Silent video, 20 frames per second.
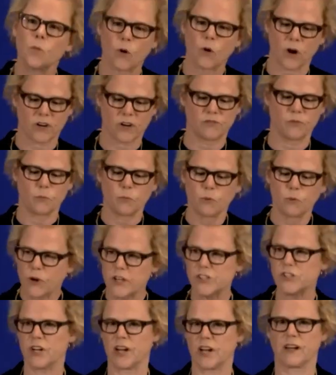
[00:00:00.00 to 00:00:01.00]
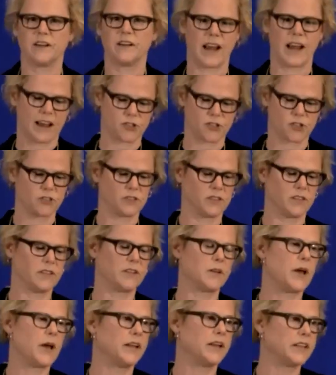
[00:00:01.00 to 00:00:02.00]
is the work of bridging
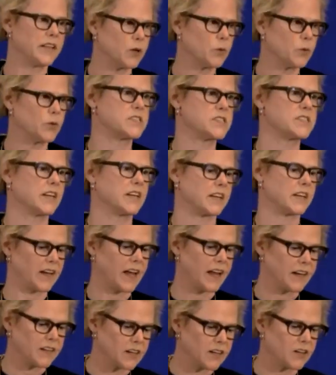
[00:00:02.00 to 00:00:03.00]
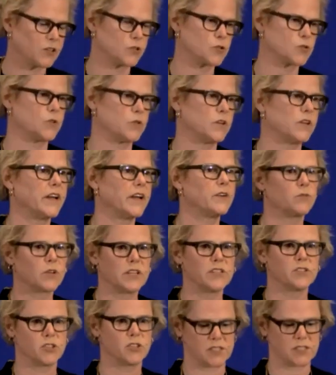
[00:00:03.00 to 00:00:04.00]
national and linguistic and cultural
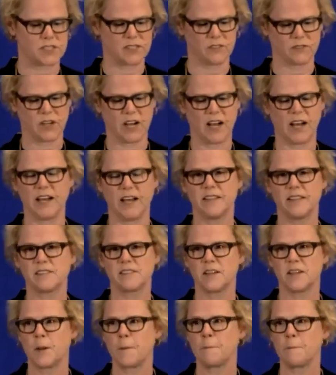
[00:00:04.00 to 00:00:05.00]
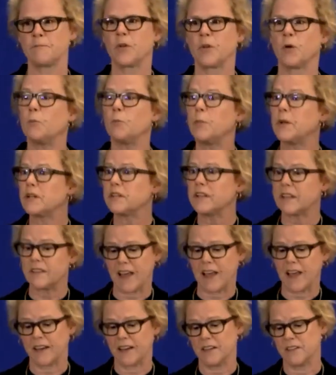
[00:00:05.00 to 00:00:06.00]
and religious divides. And
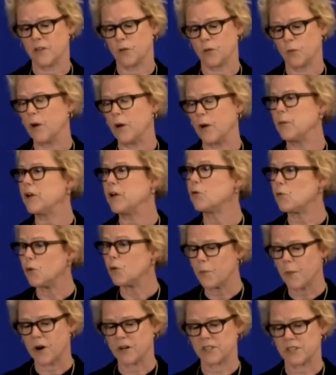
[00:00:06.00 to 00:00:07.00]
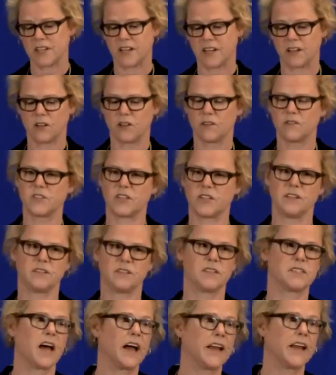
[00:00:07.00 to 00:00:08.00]
building that into the way we group ourselves
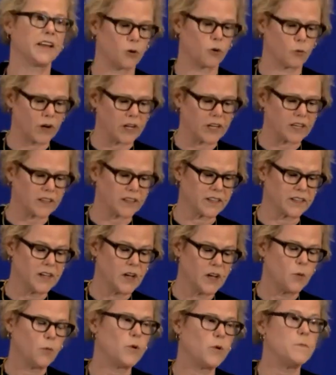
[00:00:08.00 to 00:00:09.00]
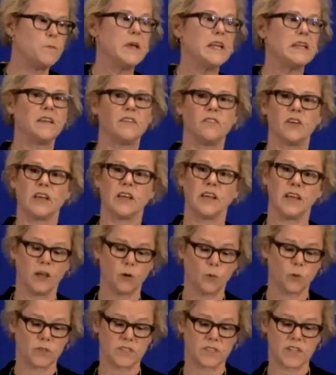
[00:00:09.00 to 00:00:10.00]
and design curricula would mean
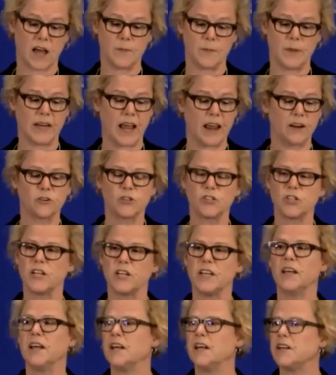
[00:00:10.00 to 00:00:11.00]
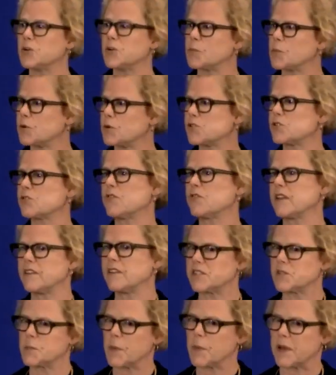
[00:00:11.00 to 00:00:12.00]
giving equal time and energy to
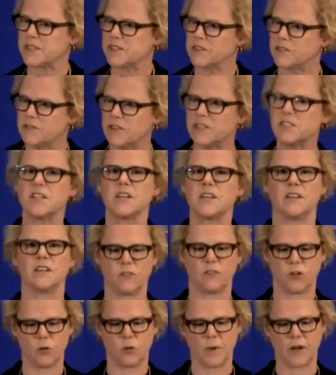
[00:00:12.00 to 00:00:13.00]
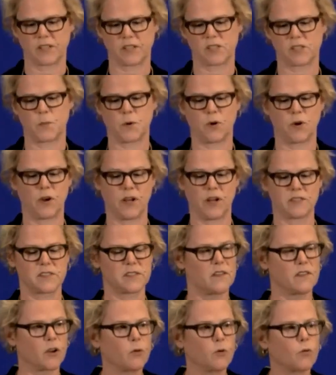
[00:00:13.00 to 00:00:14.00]
preserving the specificity of human
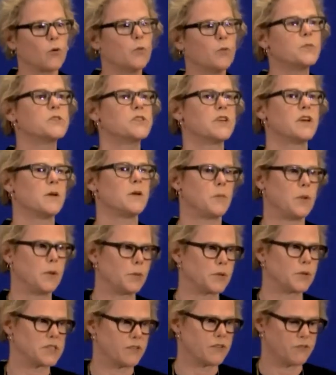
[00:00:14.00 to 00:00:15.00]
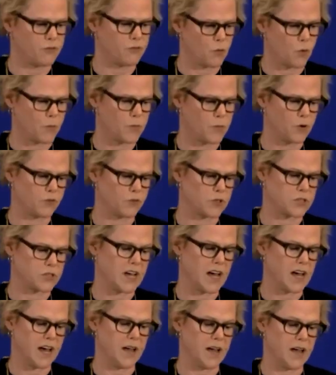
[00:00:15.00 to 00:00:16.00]
experience and the groups pupils have formed over
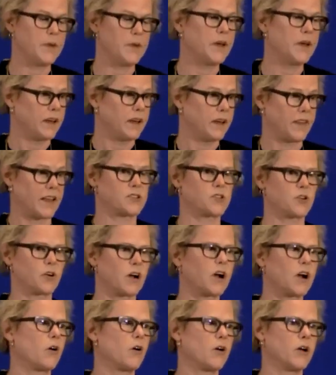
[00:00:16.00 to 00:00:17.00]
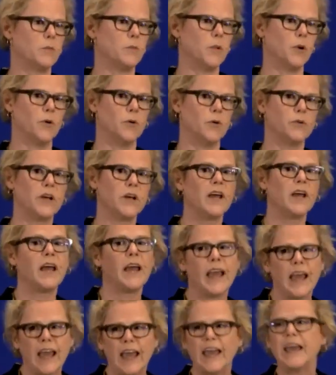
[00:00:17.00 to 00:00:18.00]
time, and that's our current mode.
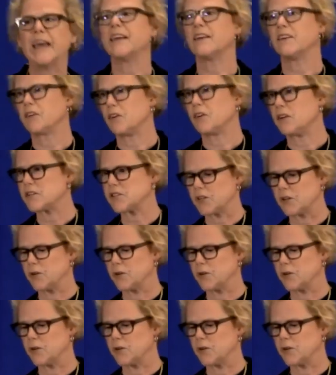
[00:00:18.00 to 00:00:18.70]
And